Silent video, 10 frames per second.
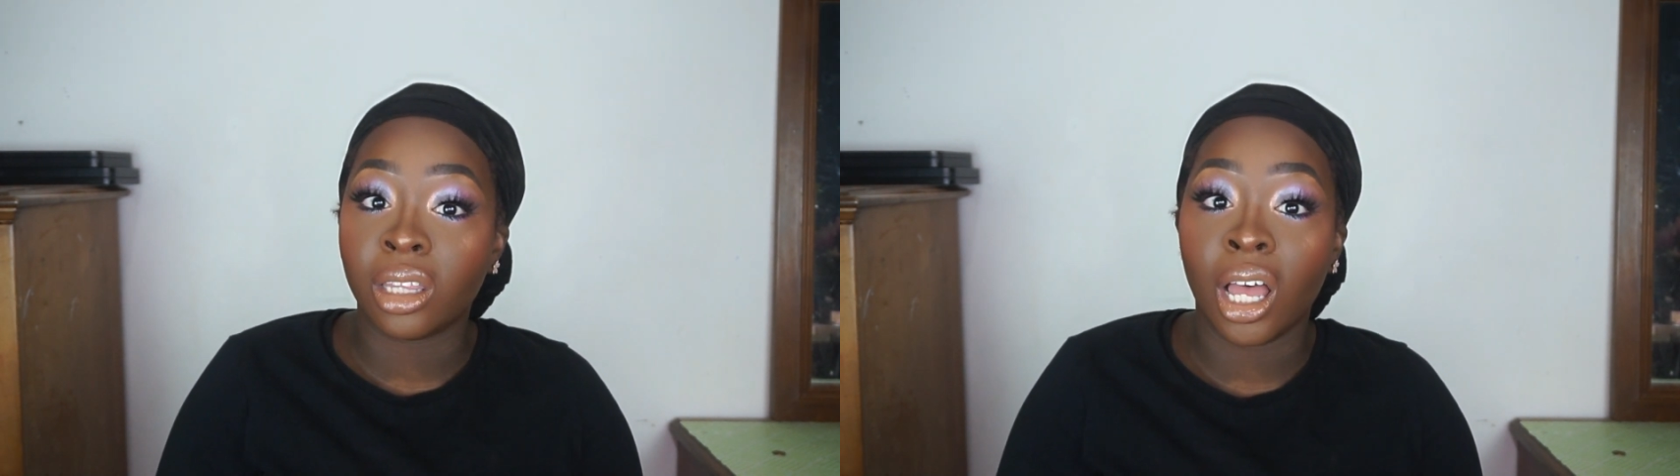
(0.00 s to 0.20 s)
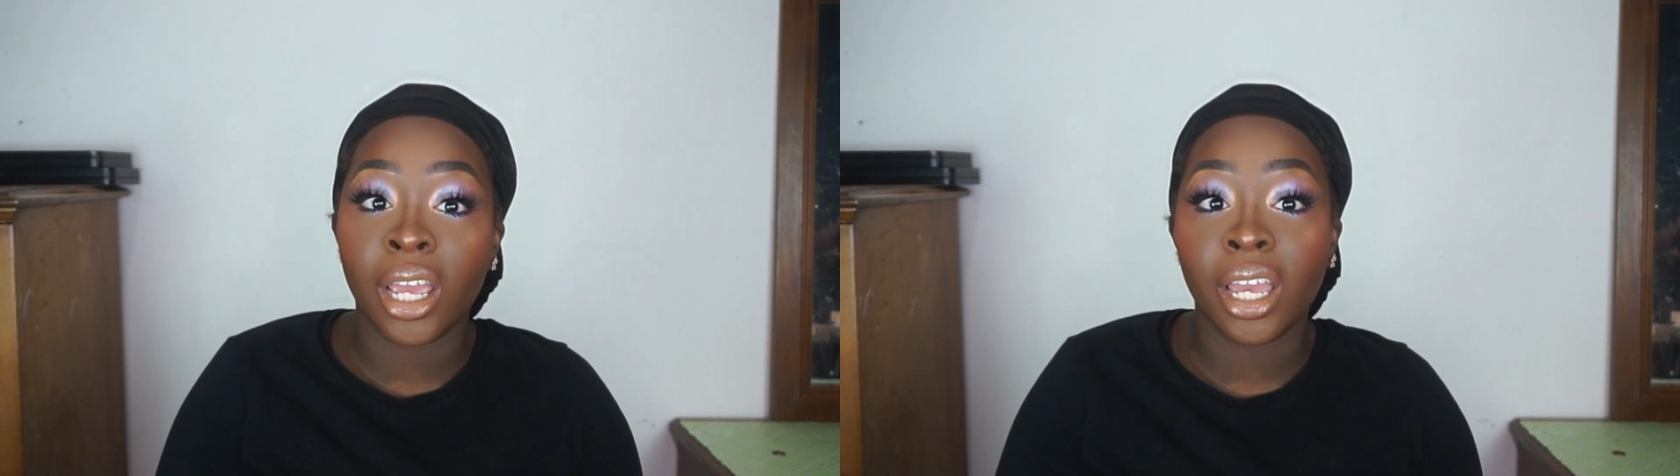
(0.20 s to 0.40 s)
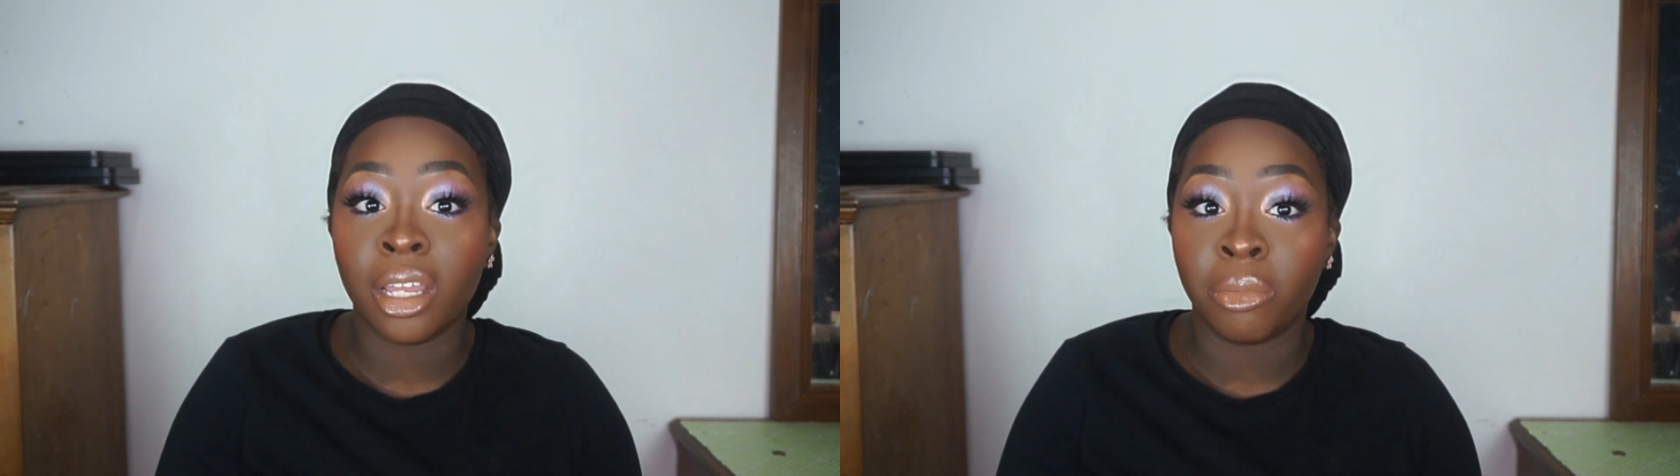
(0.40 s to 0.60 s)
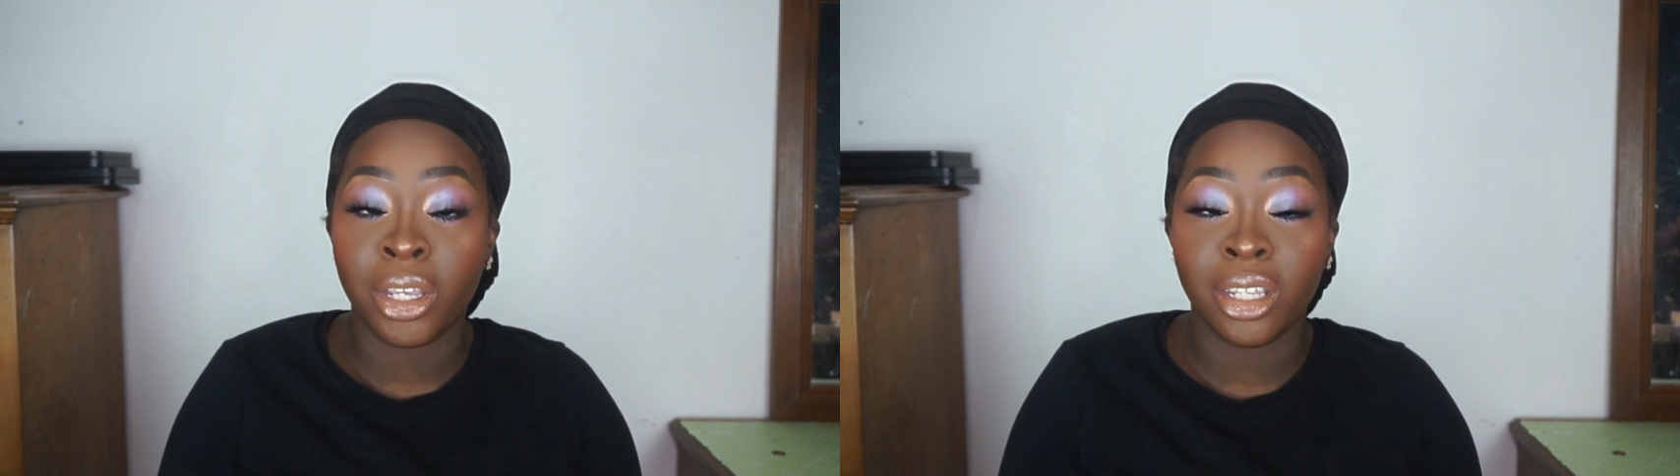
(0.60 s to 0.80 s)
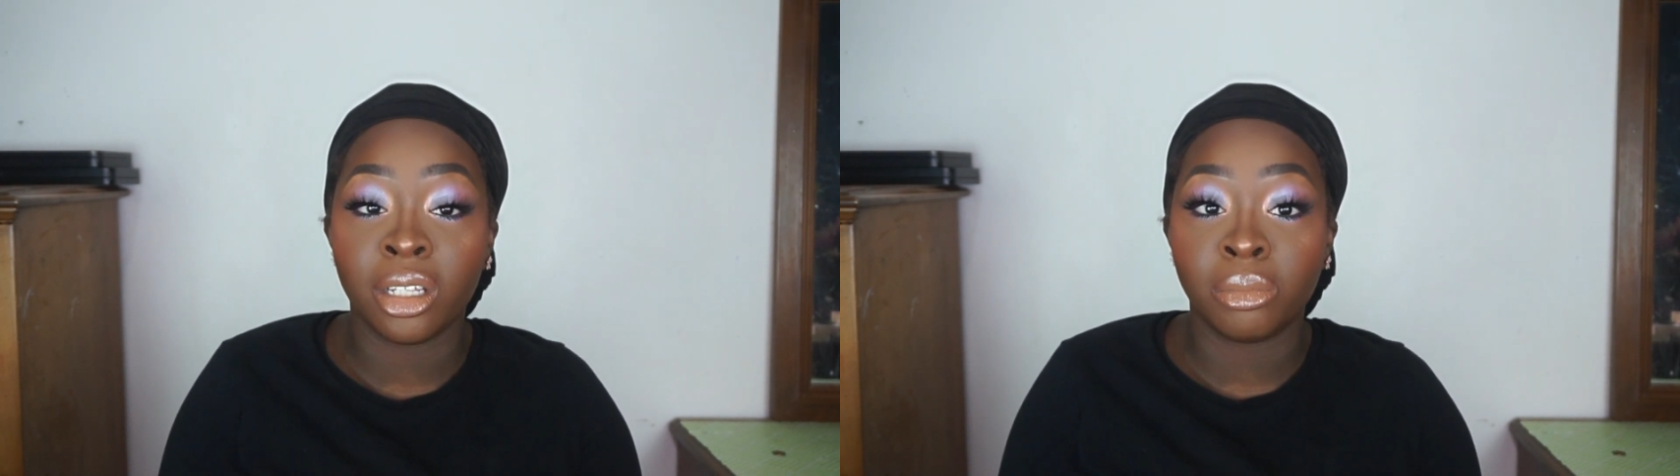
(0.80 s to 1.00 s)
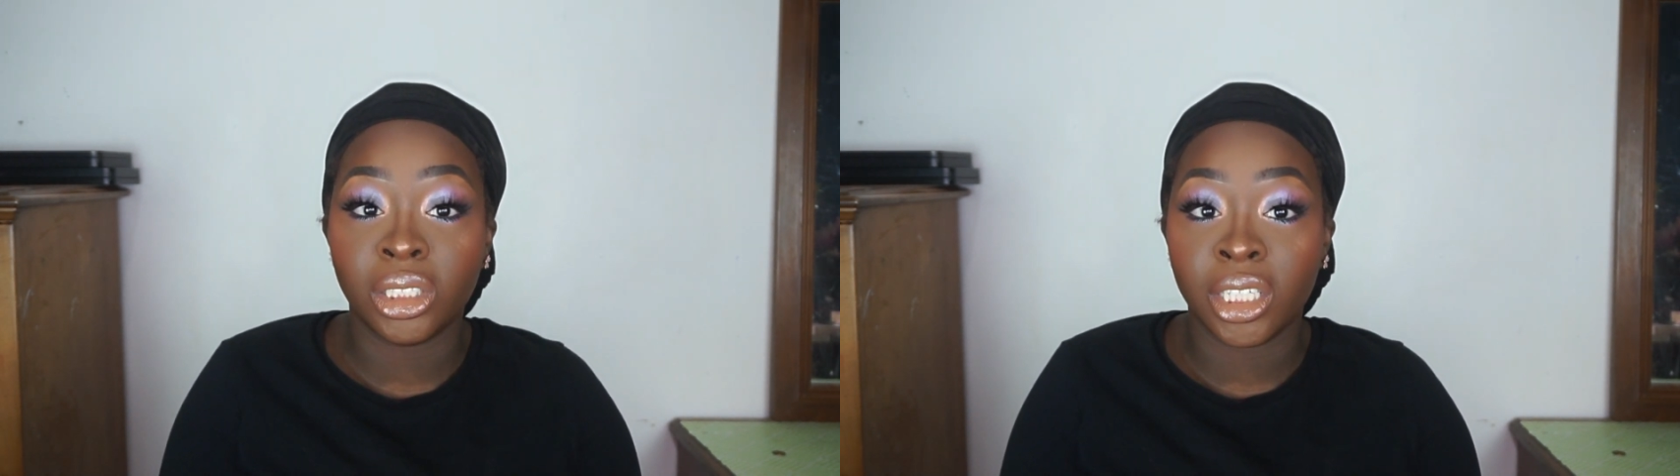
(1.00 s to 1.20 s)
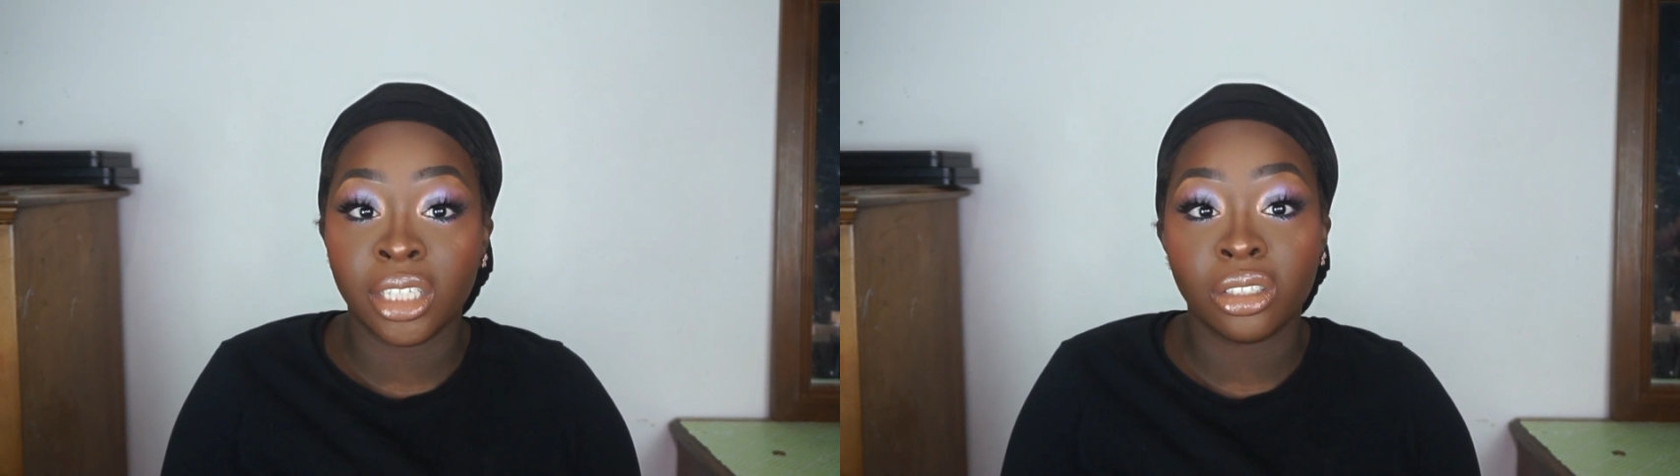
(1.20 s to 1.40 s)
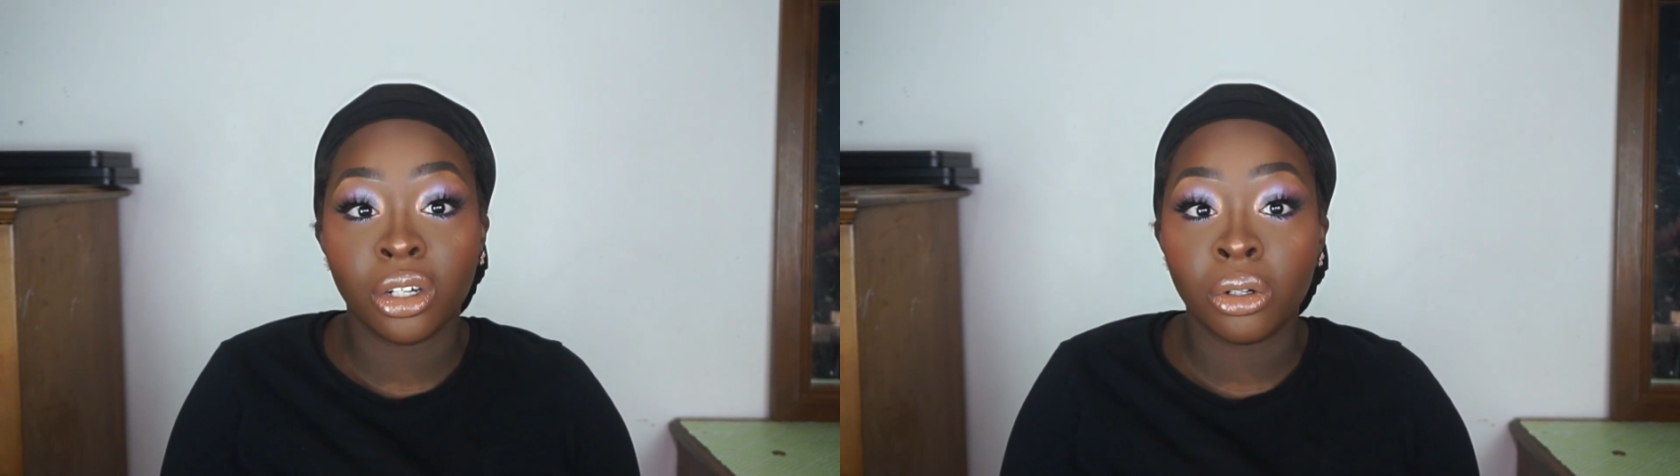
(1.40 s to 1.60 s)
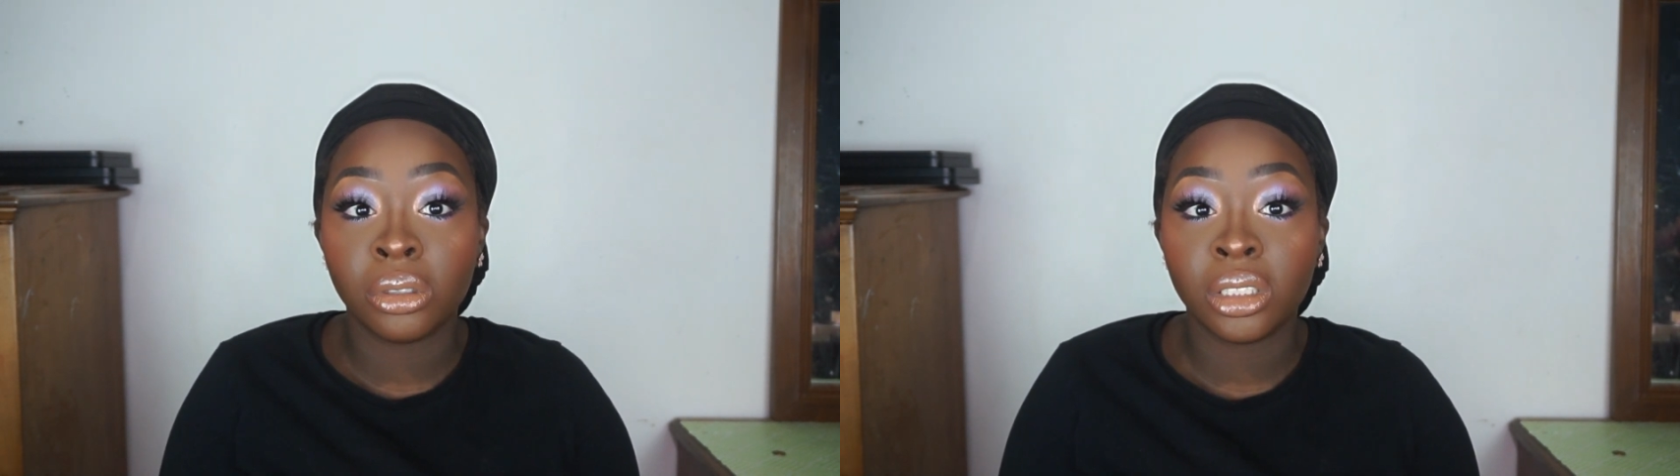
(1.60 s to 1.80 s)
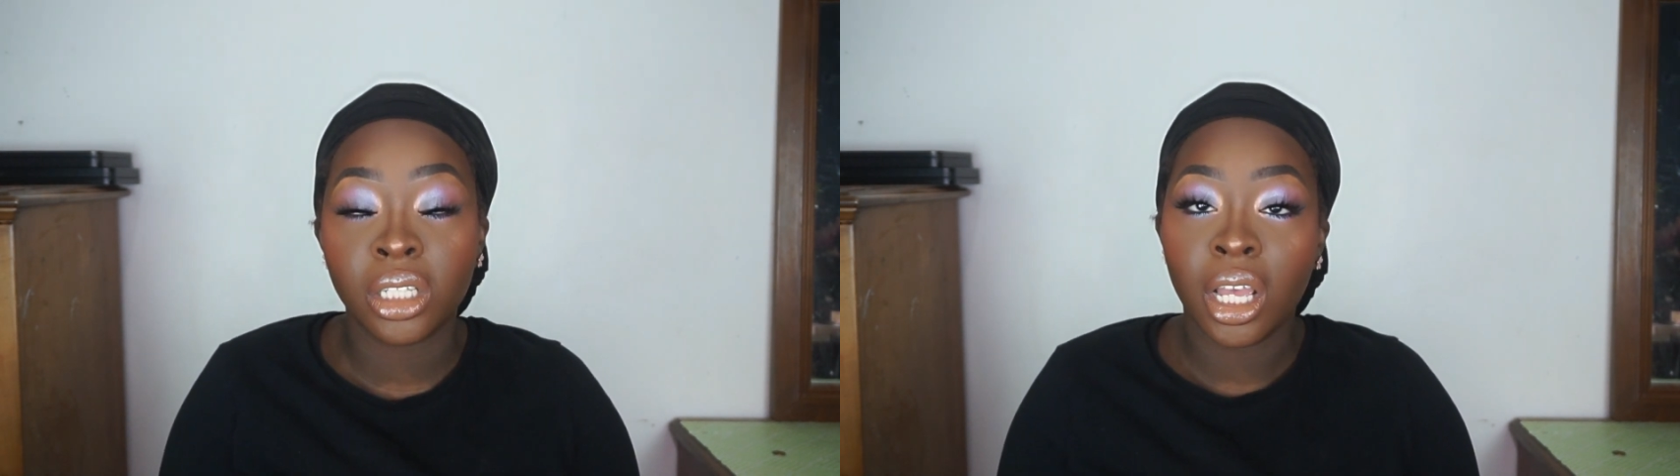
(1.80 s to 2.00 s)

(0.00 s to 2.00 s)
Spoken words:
light, and medium skin tones,